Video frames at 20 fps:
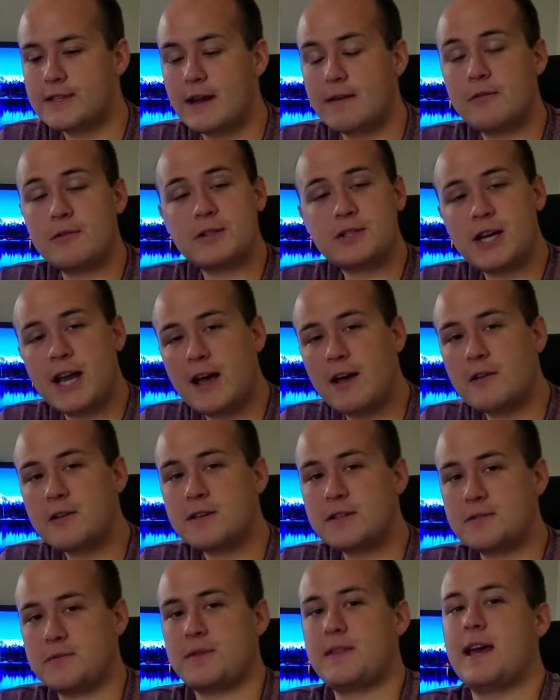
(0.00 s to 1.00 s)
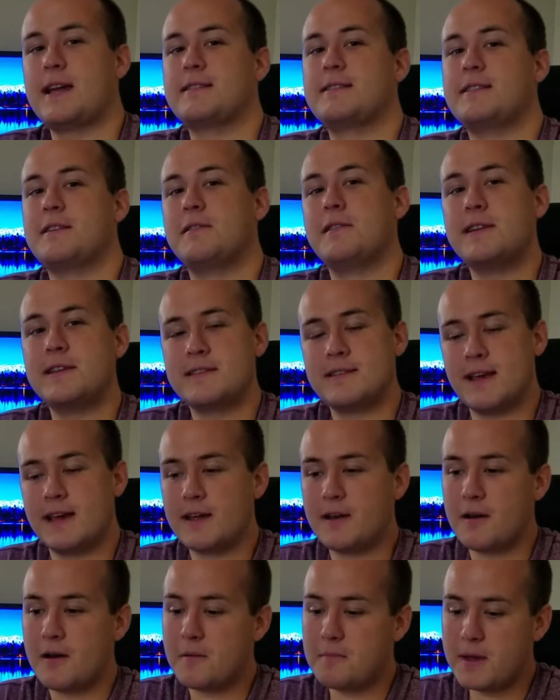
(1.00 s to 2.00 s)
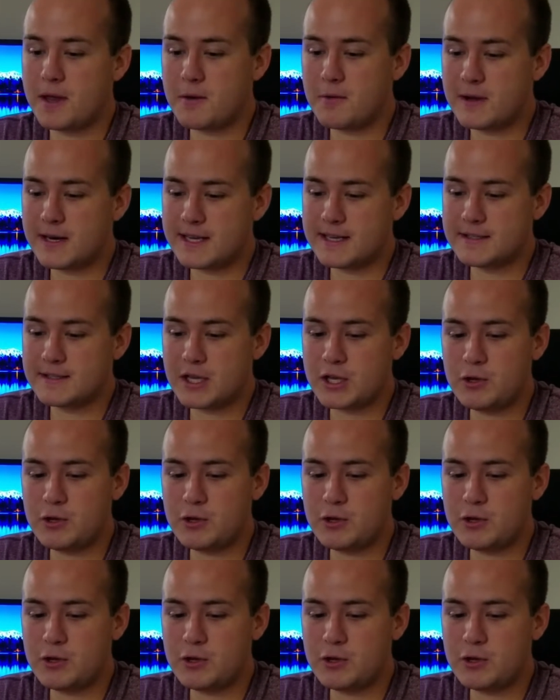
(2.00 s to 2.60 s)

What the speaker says: several challenges with that series. Like a big one is